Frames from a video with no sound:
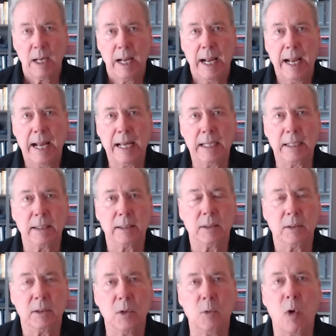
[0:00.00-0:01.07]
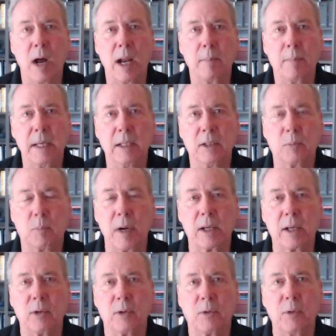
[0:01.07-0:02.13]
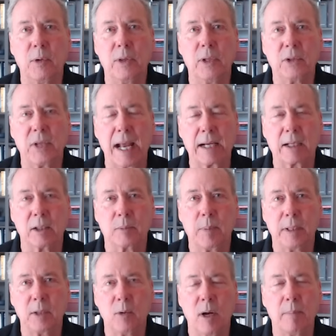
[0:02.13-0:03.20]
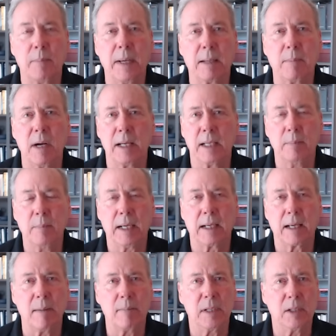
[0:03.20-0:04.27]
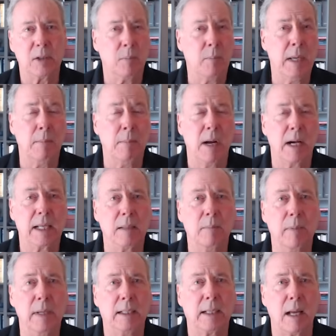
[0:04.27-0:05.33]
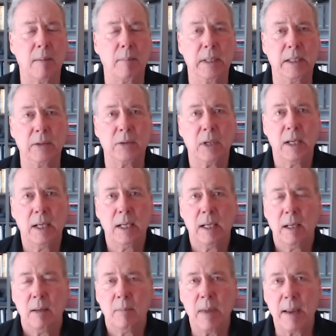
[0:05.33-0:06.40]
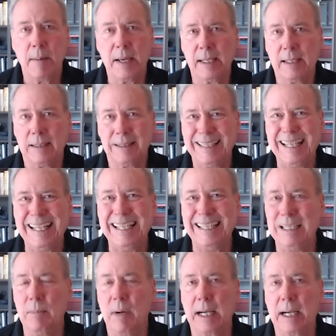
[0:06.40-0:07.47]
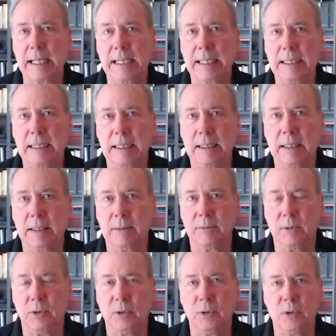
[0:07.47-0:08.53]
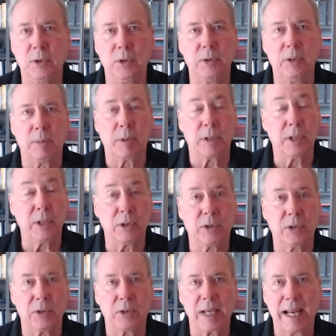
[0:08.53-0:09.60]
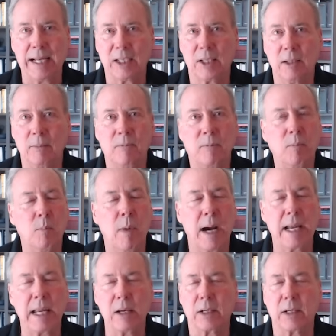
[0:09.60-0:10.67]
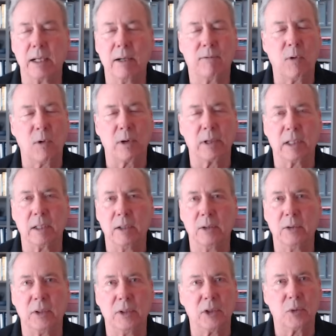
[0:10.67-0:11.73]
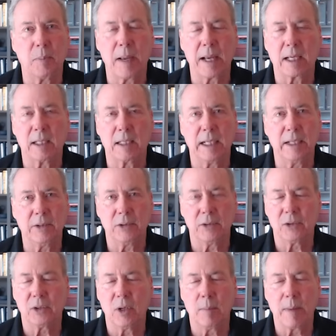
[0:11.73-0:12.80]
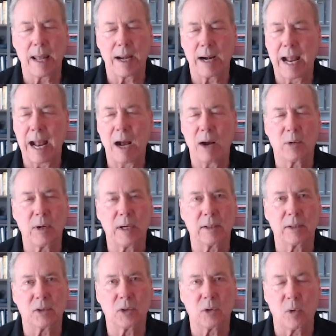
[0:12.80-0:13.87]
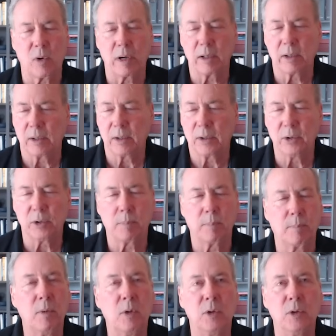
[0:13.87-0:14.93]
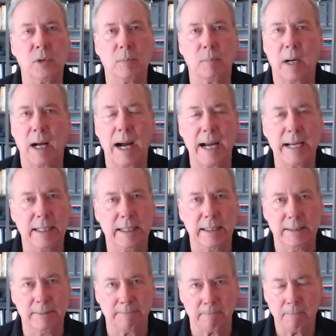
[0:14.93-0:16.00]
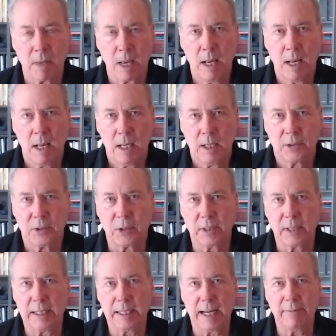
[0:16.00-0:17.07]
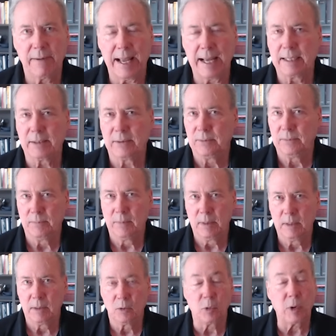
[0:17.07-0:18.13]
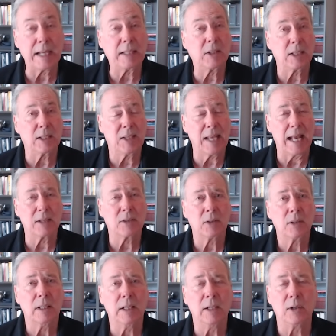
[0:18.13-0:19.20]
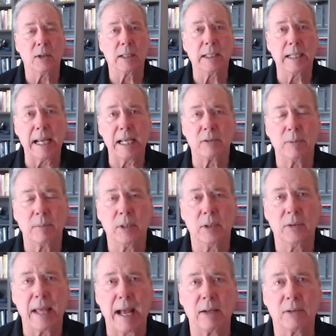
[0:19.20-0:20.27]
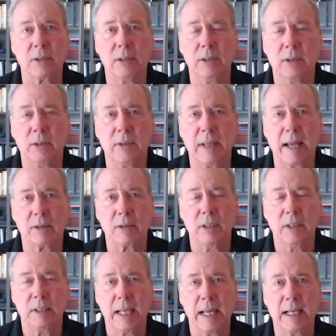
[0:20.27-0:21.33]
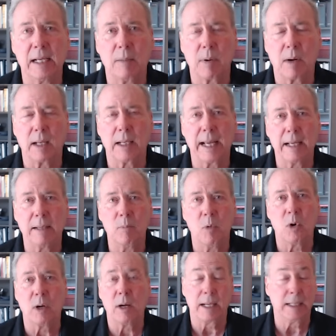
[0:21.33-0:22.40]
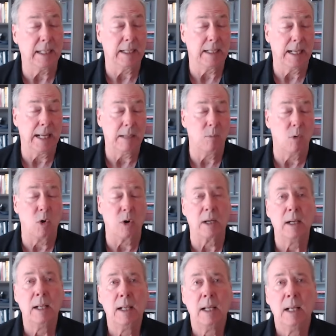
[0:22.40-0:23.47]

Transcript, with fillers: And you want to be sprinkled through the sectors, but you want big money in big companies, mid money in mid companies, maybe easy money into the junior producers, and money you can afford to lose in the speculations, no matter how great the story or who's who's behind it. And certainly, I've had great success in the early days from two thousand to two thousand ten. I probably had more. I did. I had more